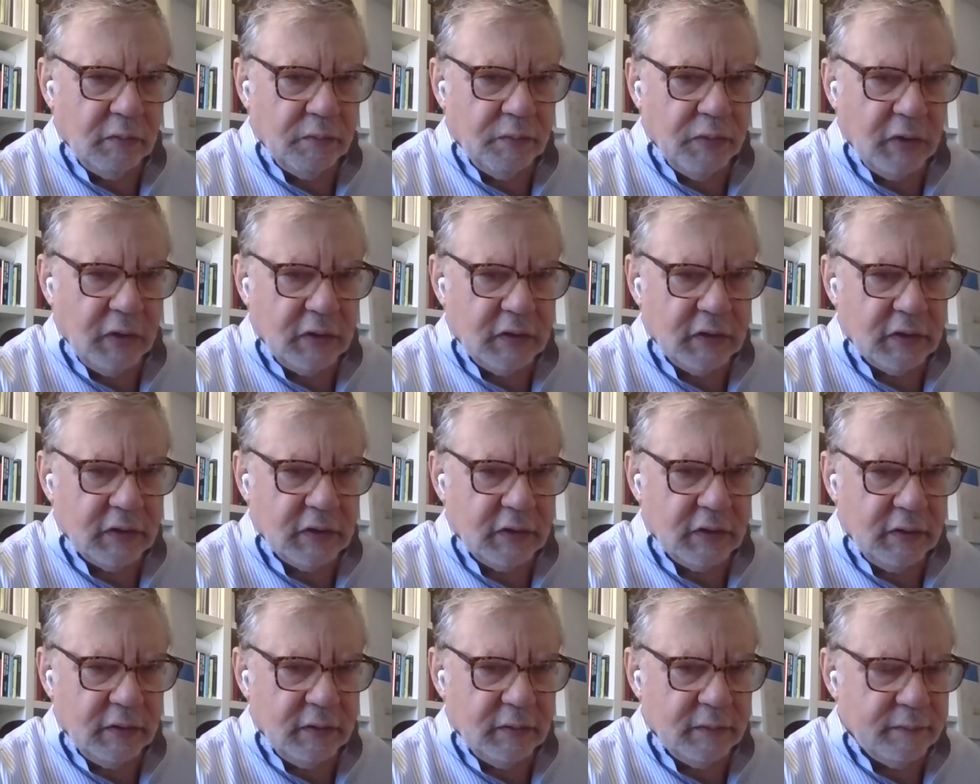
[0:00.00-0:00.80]
in
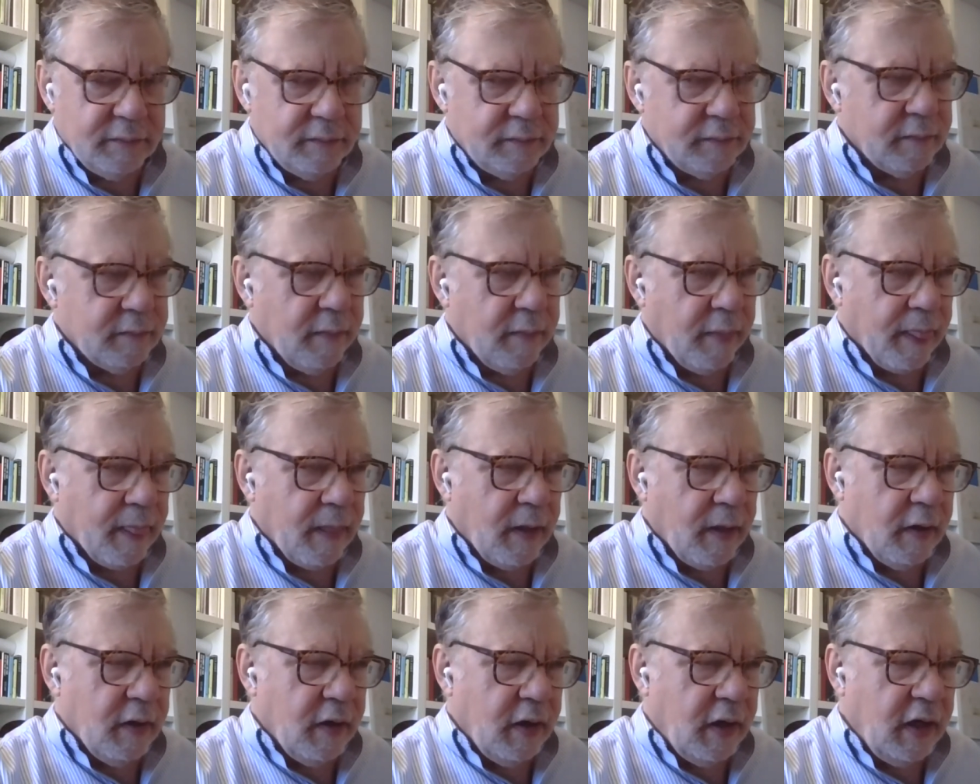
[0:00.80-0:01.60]
person.
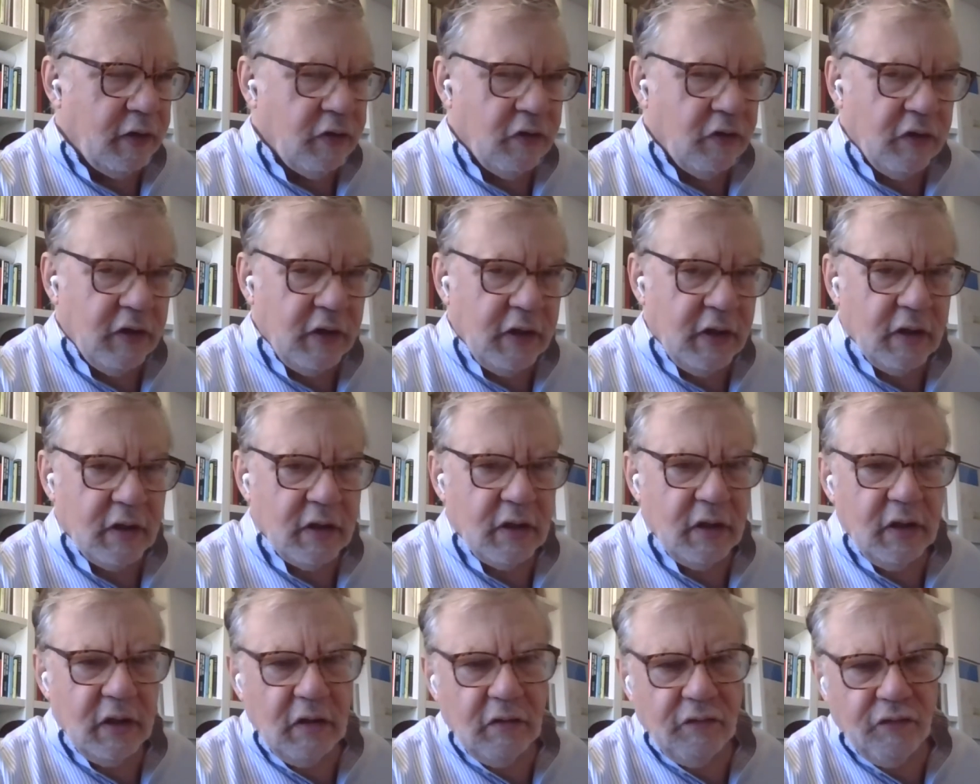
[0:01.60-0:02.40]
I
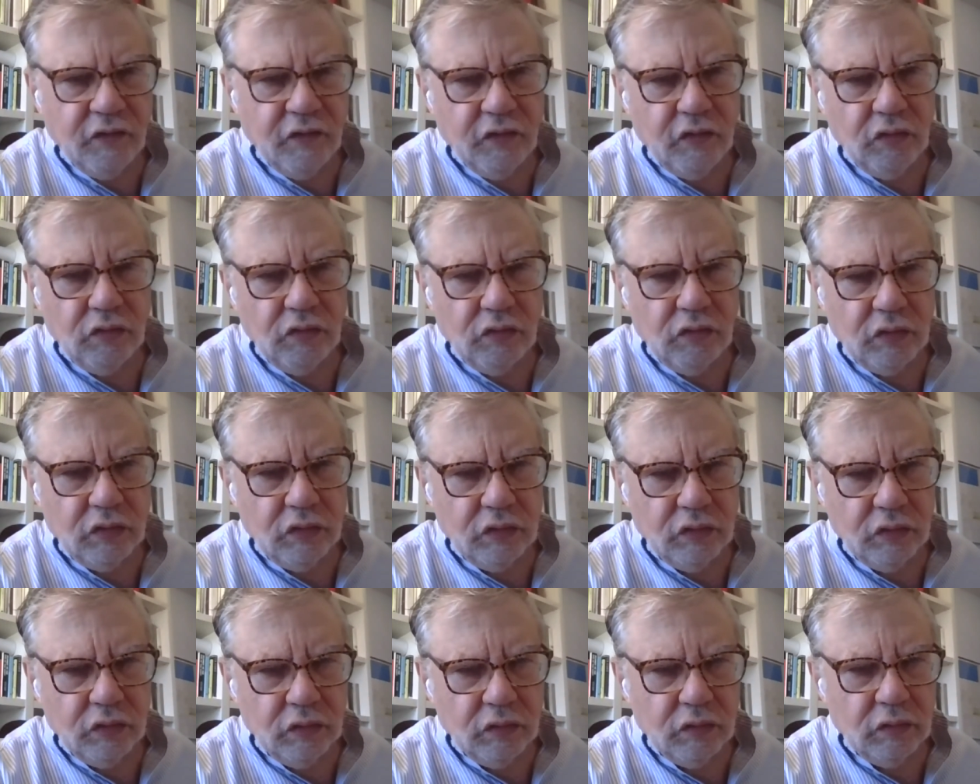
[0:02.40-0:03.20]
think if you
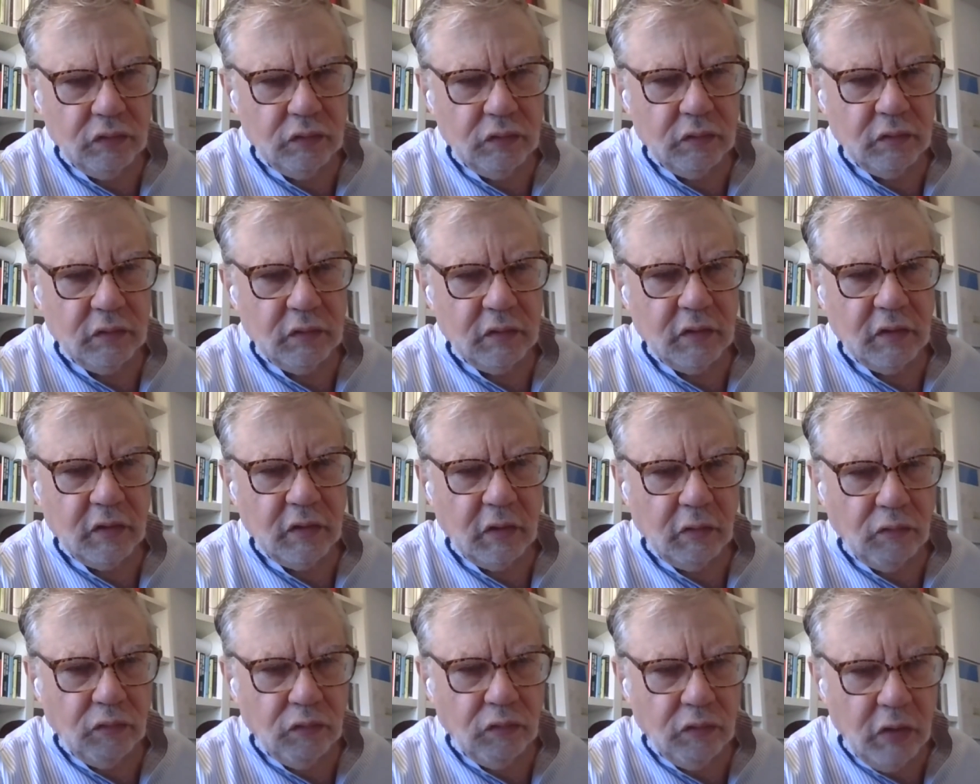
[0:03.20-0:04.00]
do
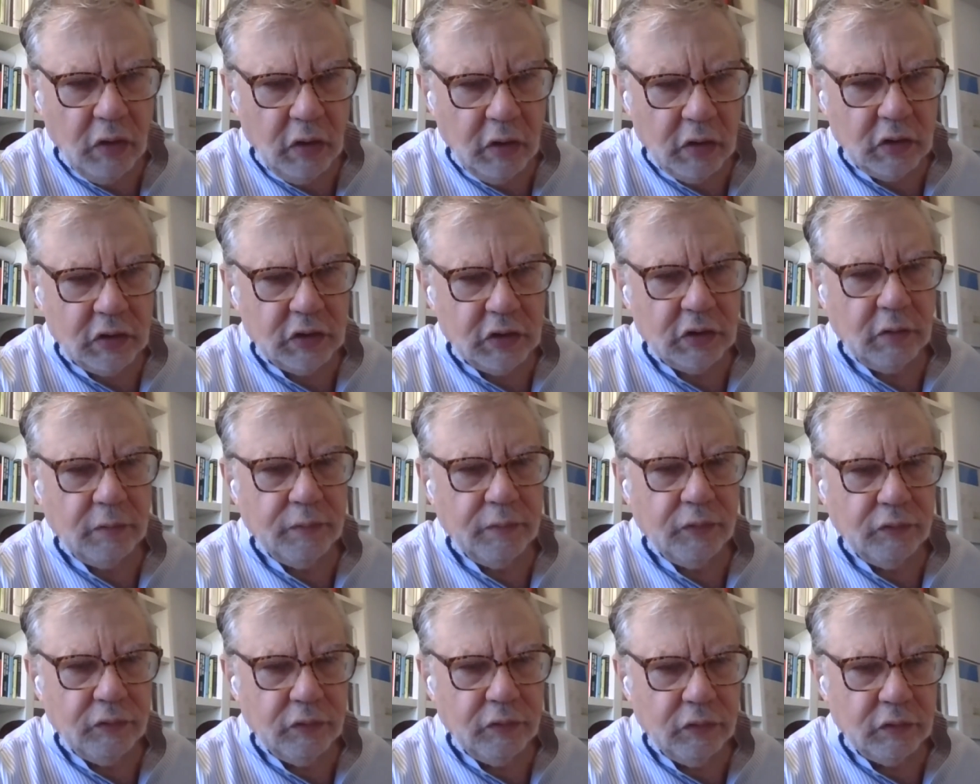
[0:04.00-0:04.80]
the
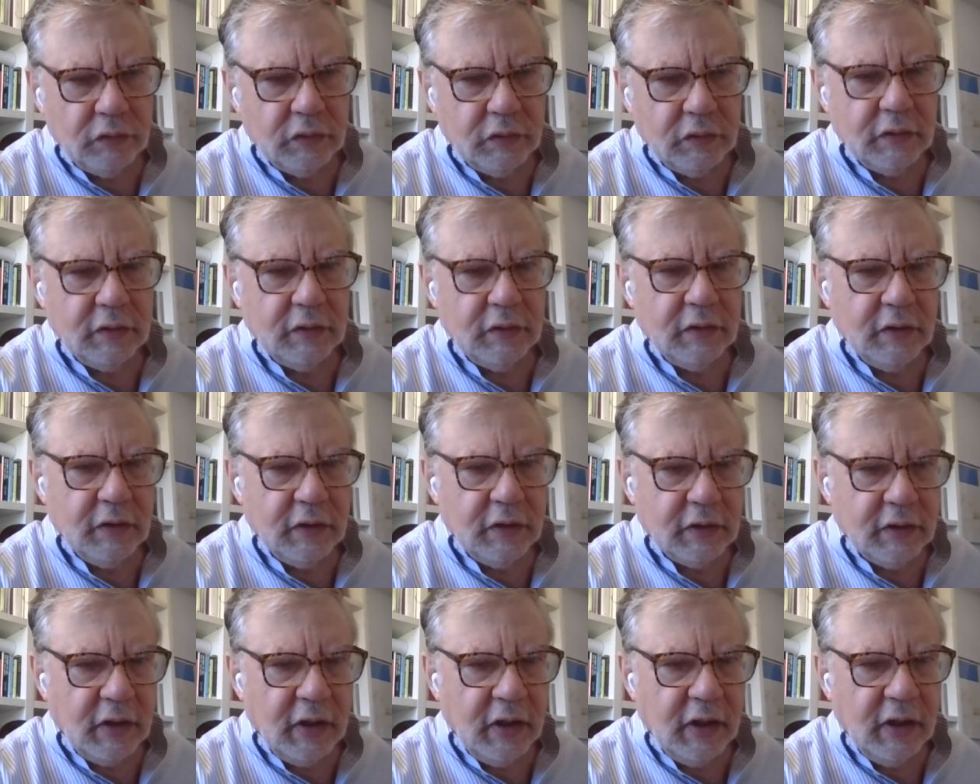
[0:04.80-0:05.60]
workshop route
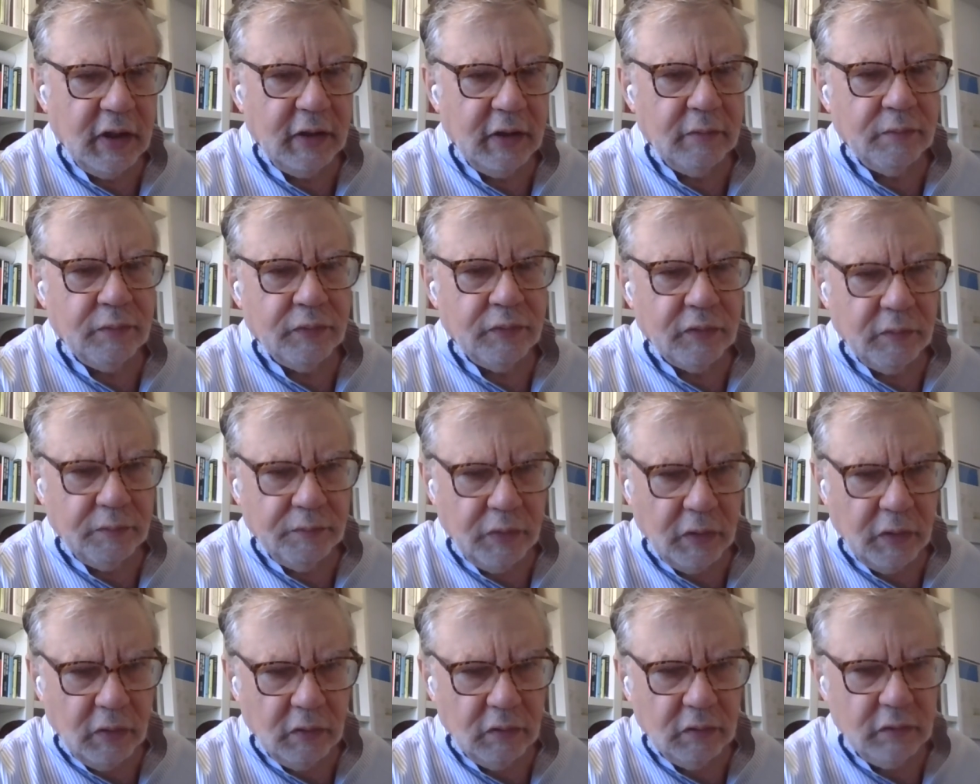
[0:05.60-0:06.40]
that I
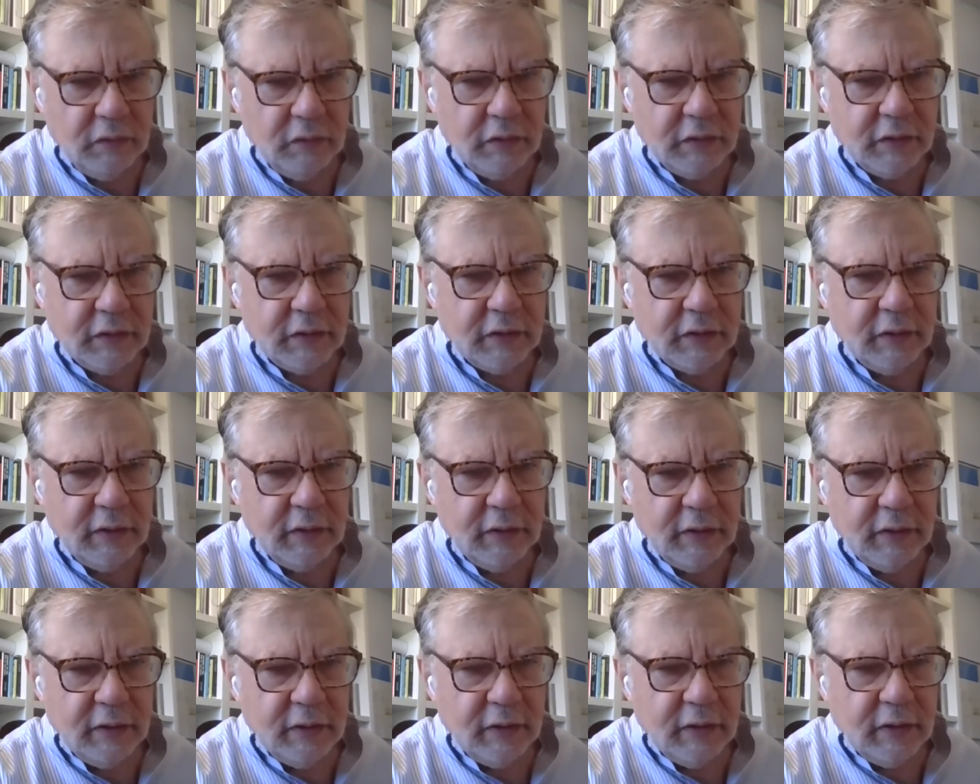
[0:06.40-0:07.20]
propose,
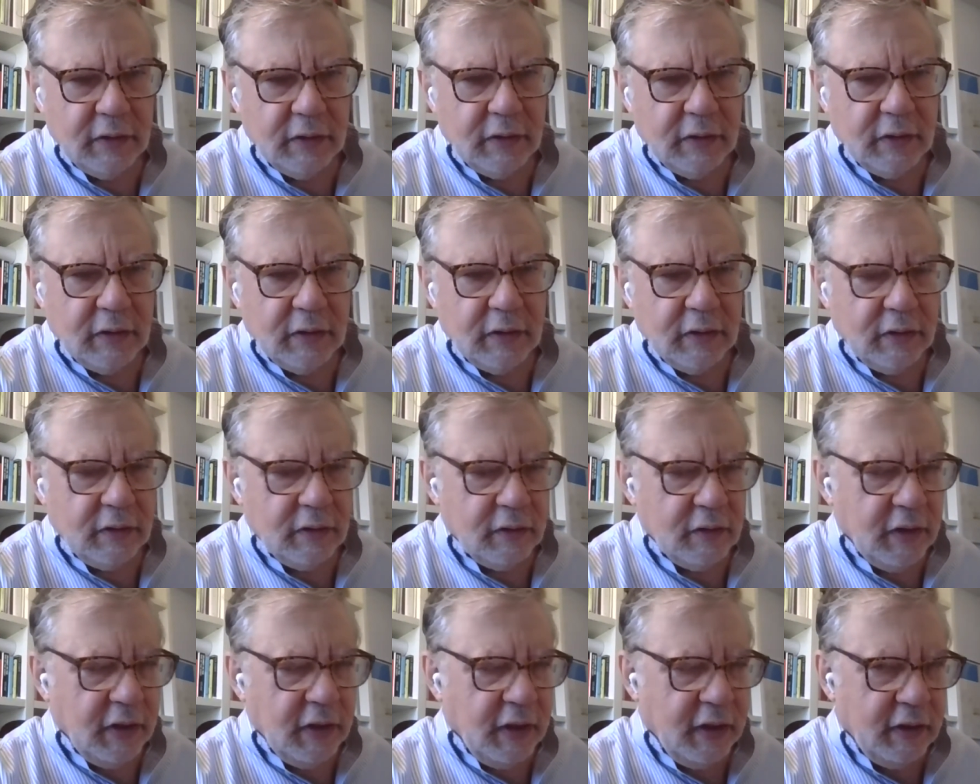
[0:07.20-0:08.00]

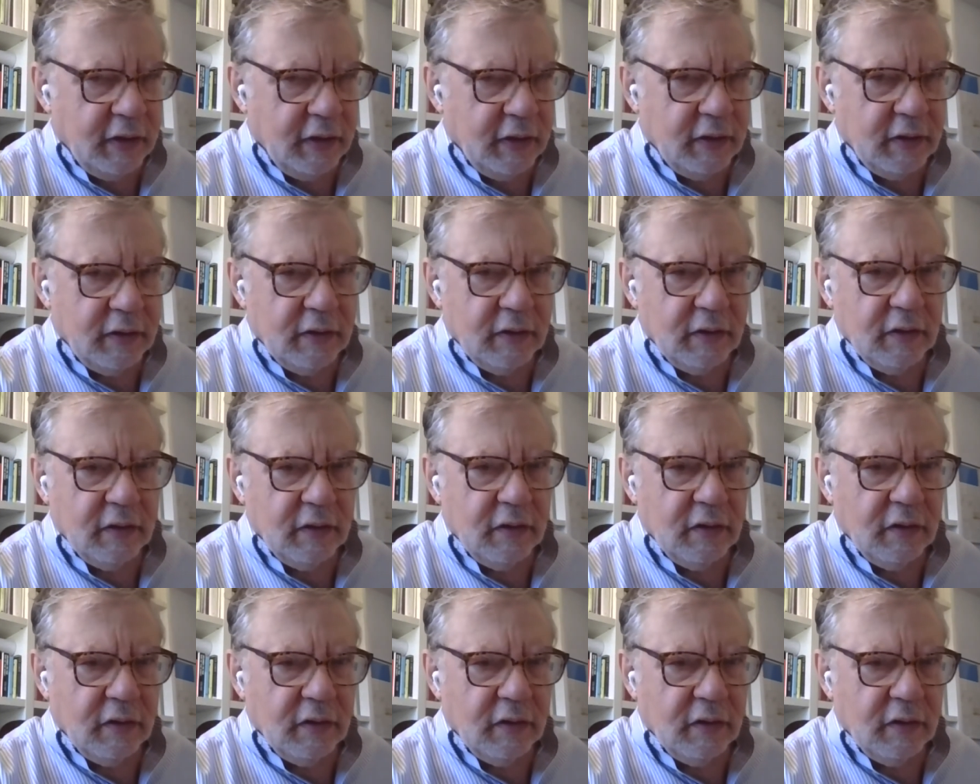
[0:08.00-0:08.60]
then